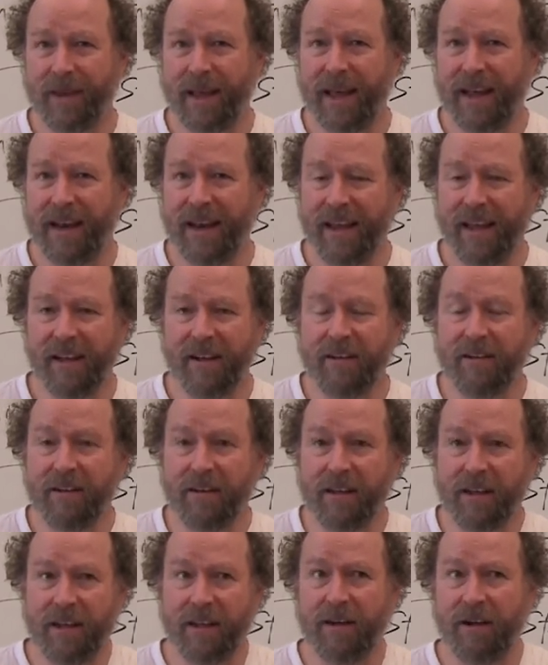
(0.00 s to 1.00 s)
And he'll
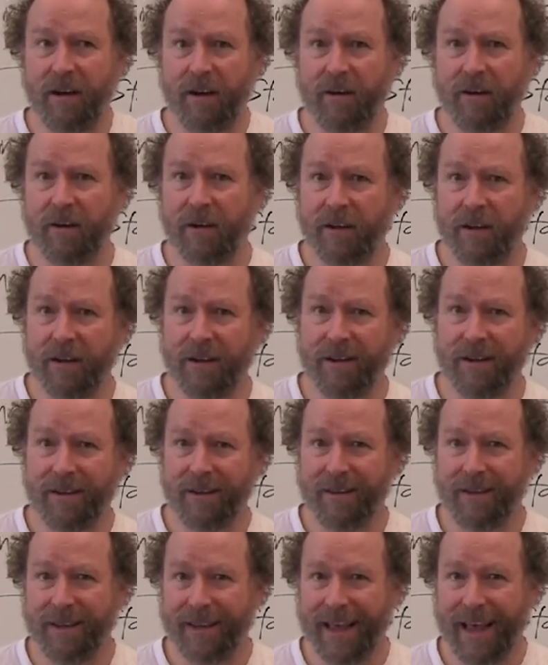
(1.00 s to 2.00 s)
lean on
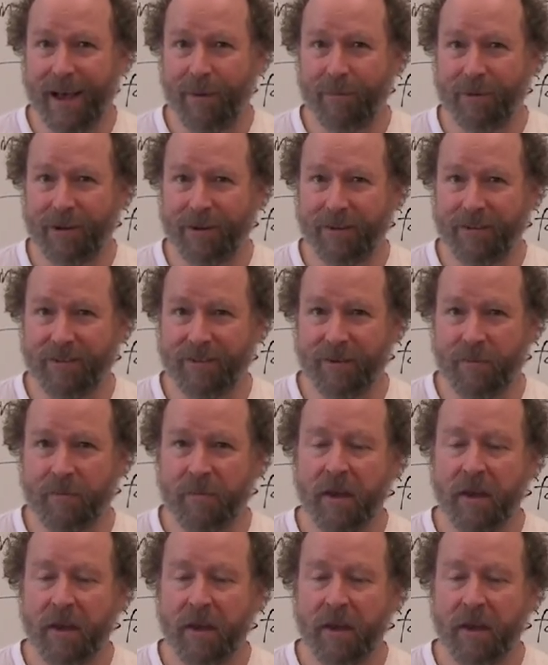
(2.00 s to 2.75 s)
the capitalists.